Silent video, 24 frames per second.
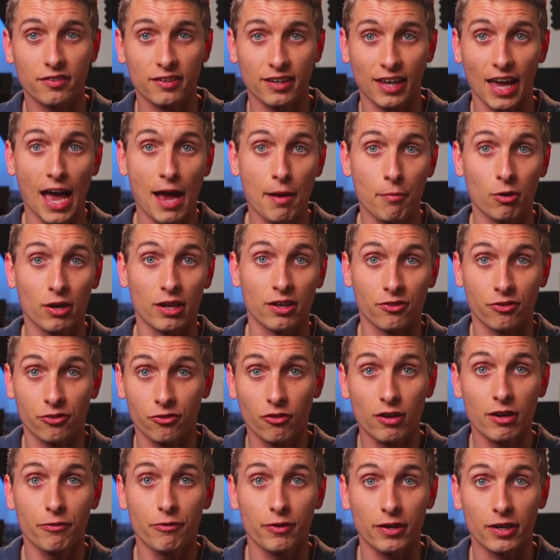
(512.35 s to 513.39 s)
the camera is
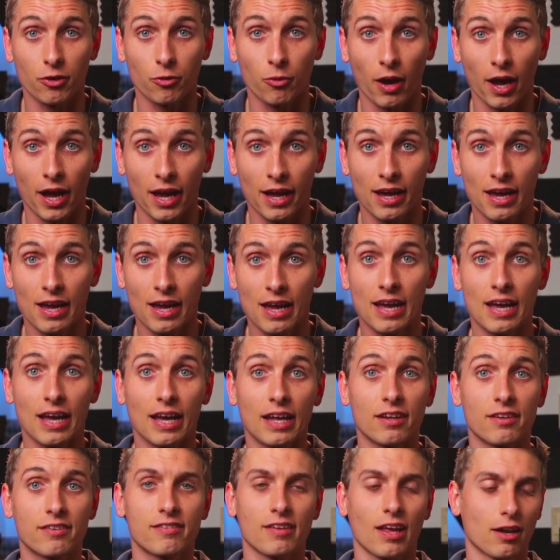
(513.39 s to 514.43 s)
3 feet away
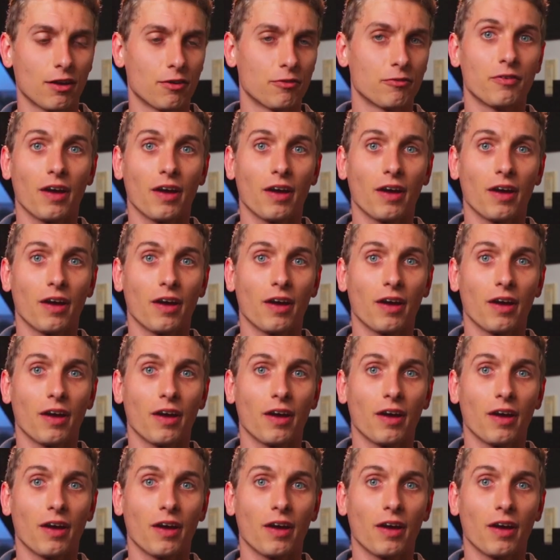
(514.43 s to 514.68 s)
instead of